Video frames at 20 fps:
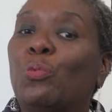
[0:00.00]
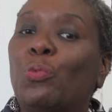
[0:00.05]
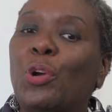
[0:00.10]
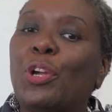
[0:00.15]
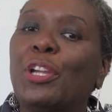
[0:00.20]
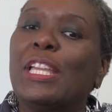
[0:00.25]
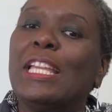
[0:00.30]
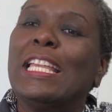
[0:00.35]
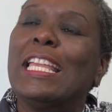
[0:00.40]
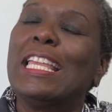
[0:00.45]

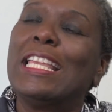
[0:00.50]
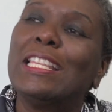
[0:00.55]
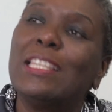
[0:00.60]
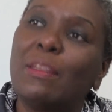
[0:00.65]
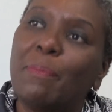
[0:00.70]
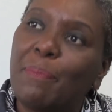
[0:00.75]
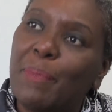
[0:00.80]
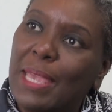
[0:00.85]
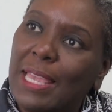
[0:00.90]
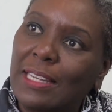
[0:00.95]
working
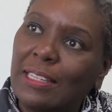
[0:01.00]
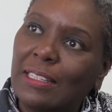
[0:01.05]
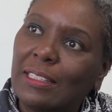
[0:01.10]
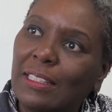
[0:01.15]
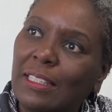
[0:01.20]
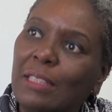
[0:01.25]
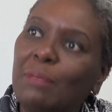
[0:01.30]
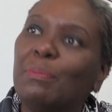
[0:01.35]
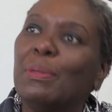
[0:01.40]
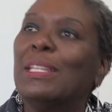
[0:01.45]

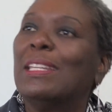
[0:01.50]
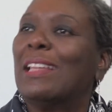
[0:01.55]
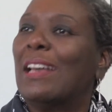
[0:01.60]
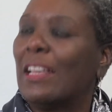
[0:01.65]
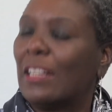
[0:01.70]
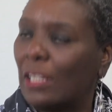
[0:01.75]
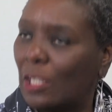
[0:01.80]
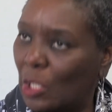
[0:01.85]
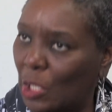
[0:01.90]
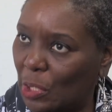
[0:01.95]
independently but
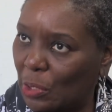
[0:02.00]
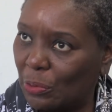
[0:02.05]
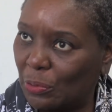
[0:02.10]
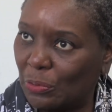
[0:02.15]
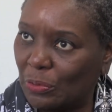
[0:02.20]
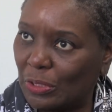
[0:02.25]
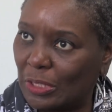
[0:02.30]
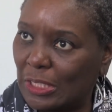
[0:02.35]
not alone.